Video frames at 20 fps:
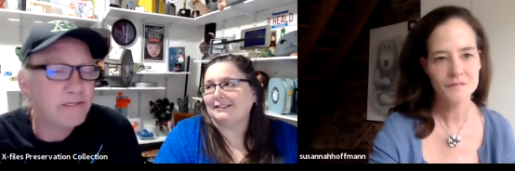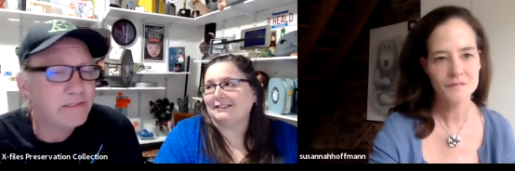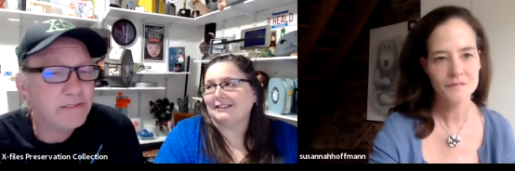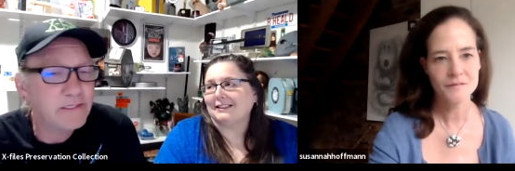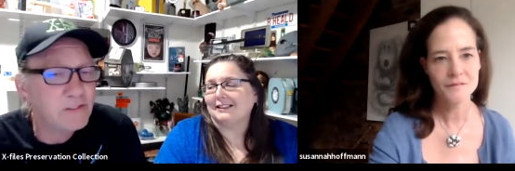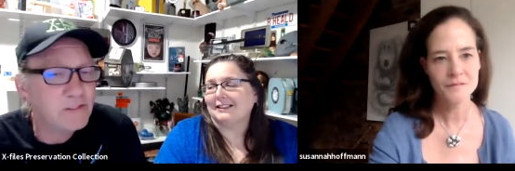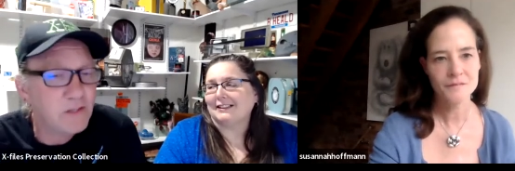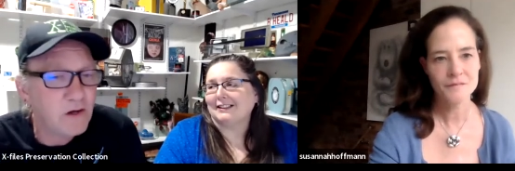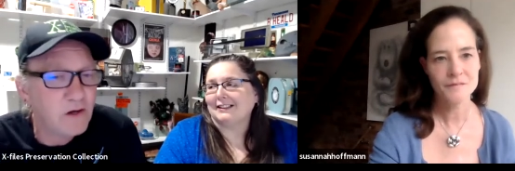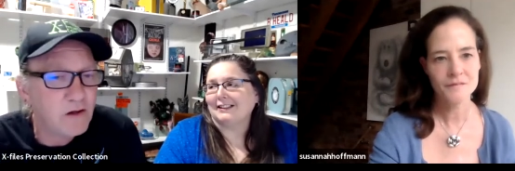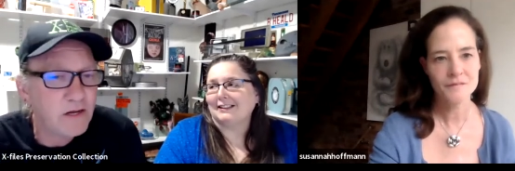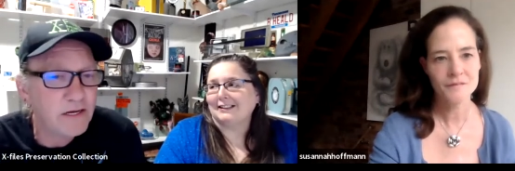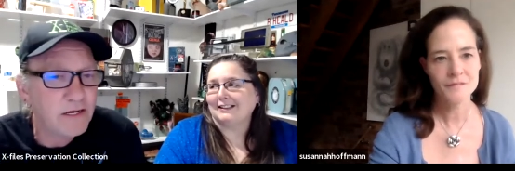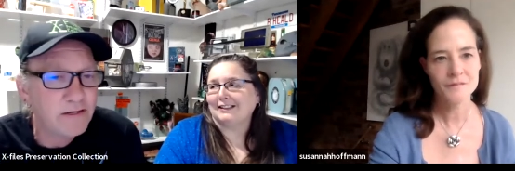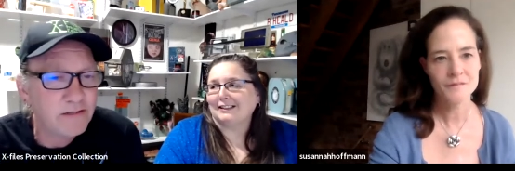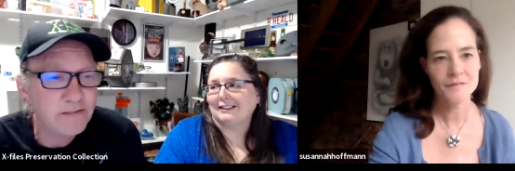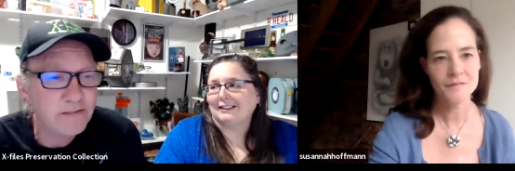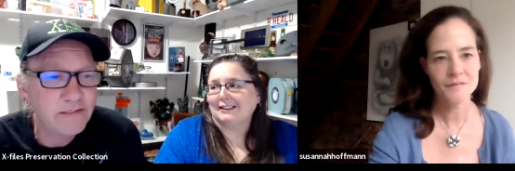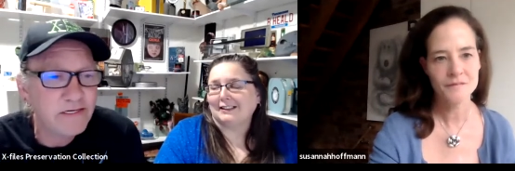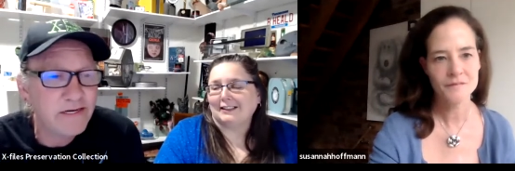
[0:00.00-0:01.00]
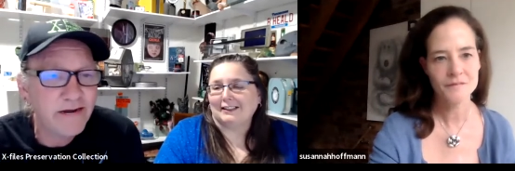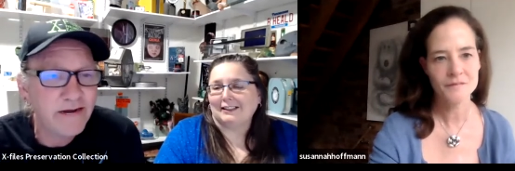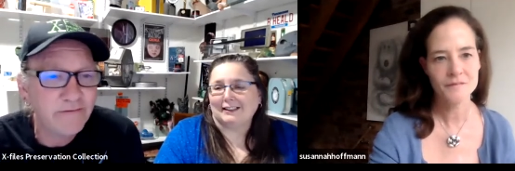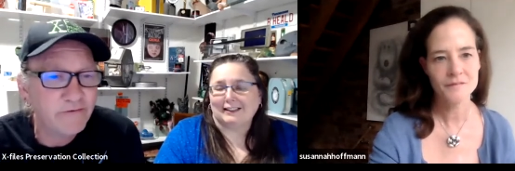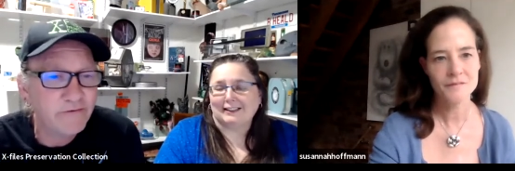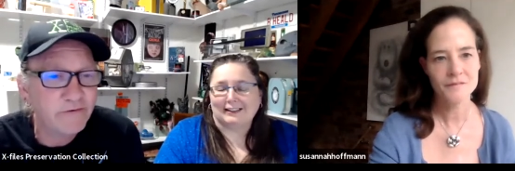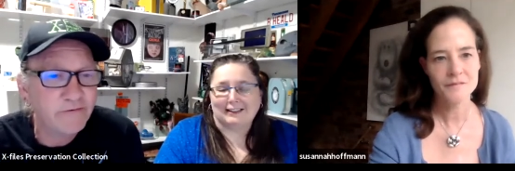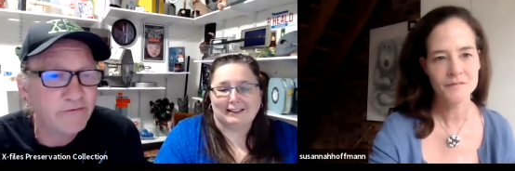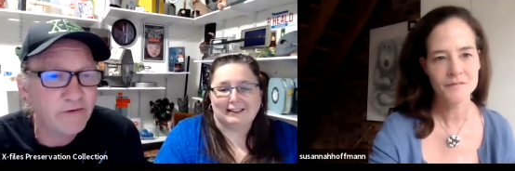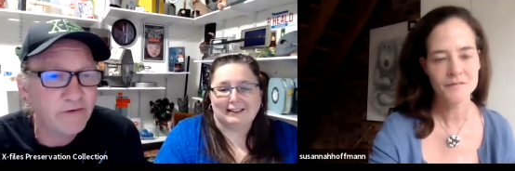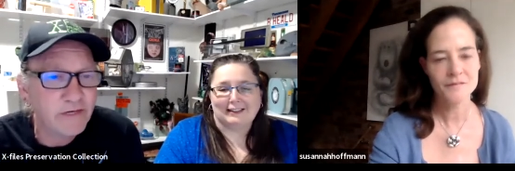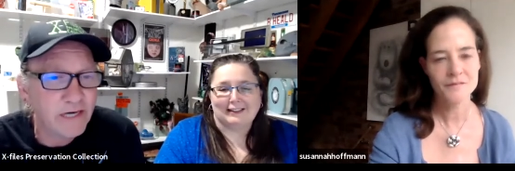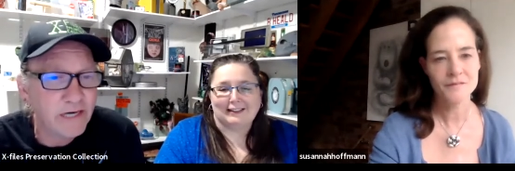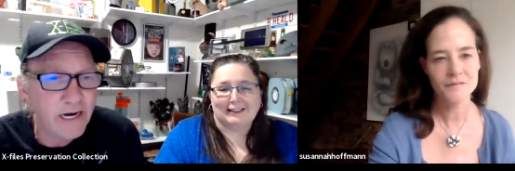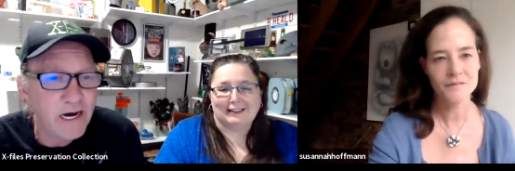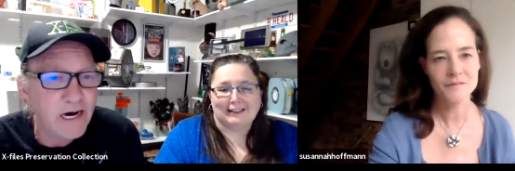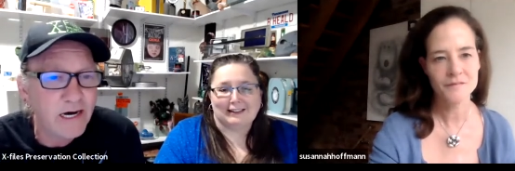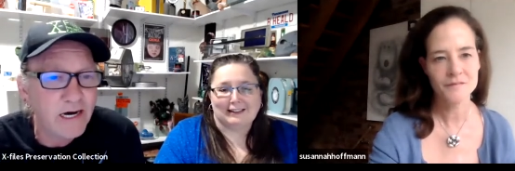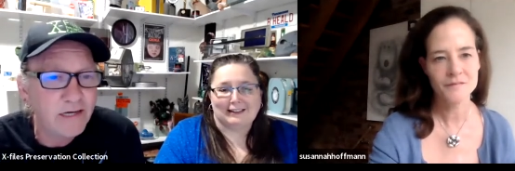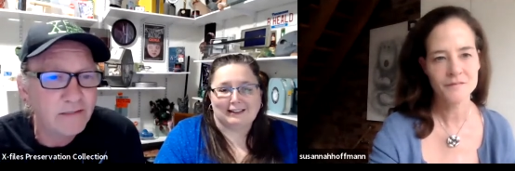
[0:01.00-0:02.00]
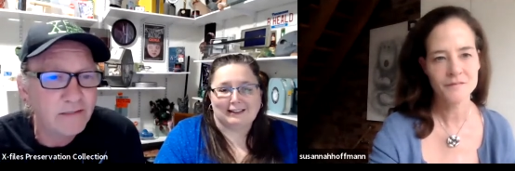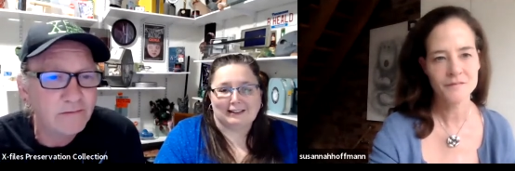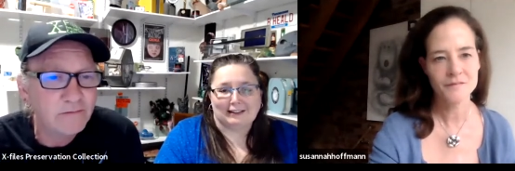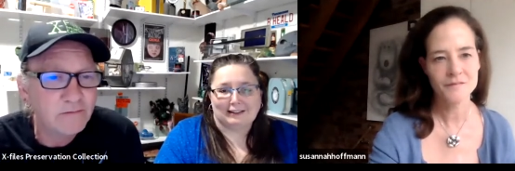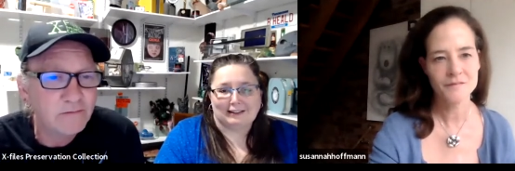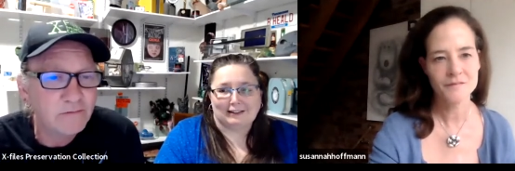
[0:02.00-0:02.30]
Speaker 1: the doll never forgot,